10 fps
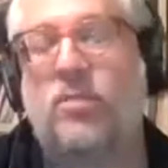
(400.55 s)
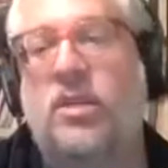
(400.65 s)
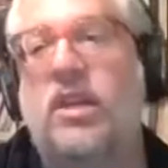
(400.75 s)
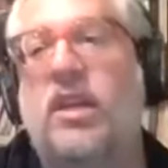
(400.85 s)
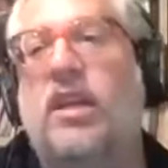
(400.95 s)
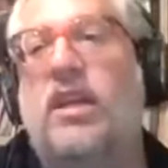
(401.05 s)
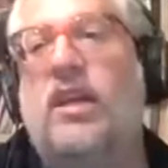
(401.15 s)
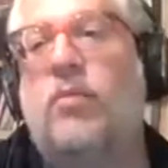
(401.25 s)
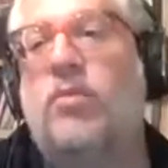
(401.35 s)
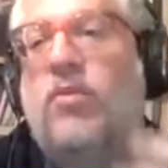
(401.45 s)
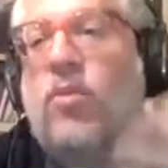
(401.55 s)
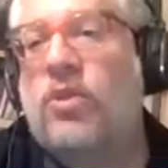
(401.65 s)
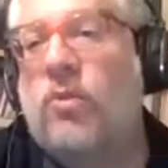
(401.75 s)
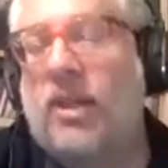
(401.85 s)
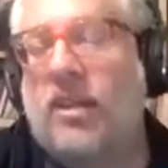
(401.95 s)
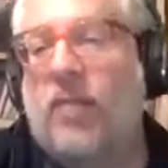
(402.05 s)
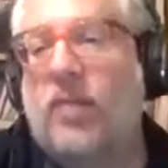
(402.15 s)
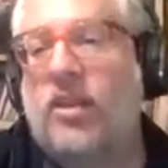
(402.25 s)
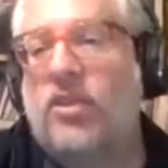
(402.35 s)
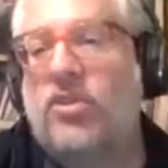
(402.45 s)
But before the
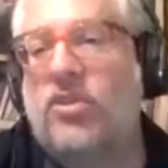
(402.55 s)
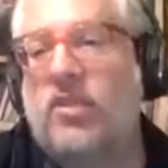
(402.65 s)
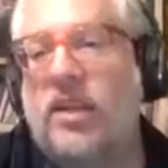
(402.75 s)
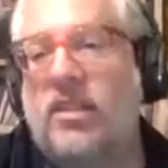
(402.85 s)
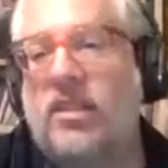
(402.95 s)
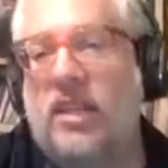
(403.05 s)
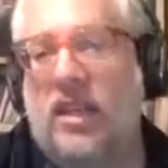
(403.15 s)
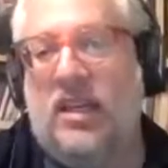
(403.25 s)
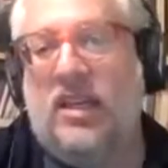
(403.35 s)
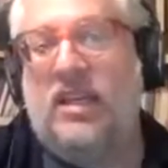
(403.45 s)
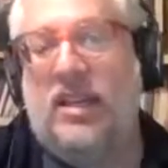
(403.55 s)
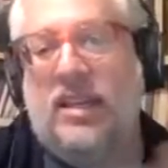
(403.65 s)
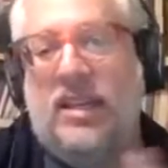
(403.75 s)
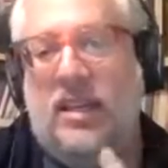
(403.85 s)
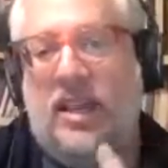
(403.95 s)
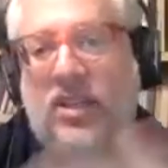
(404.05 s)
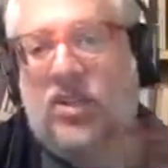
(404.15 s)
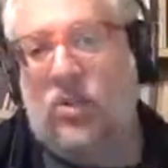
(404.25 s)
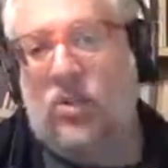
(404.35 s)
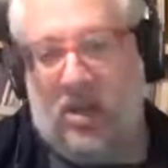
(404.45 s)
pandemic, the surveys indicate that
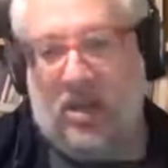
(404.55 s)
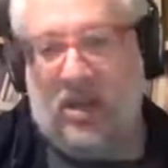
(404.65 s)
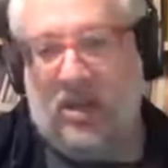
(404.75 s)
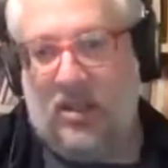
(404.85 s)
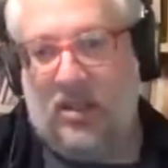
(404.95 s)
nationwide,